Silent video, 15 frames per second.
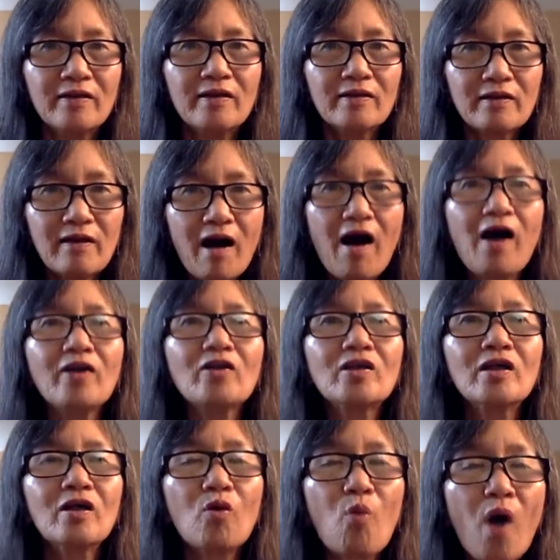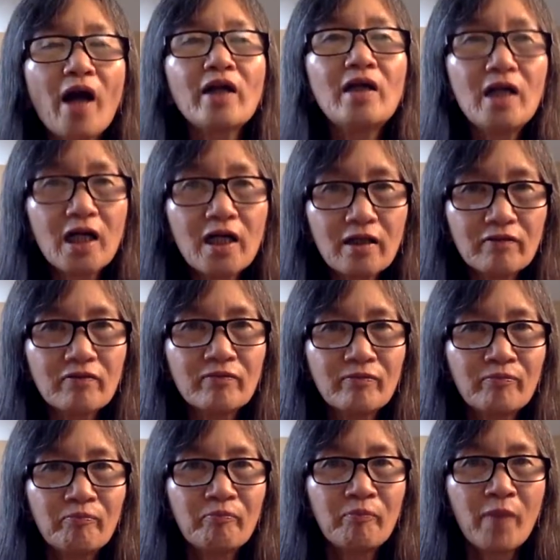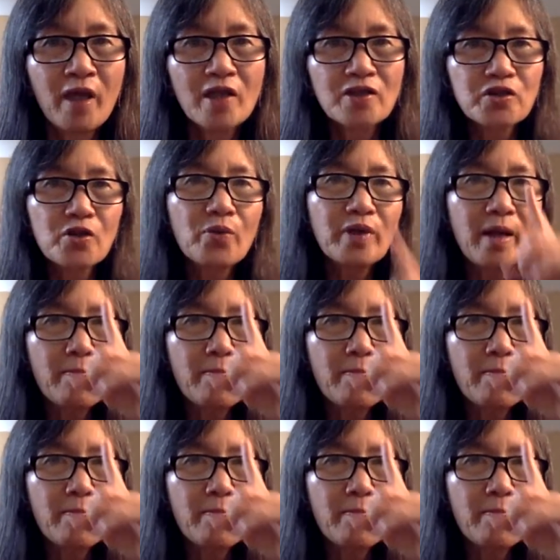The heart want love. So the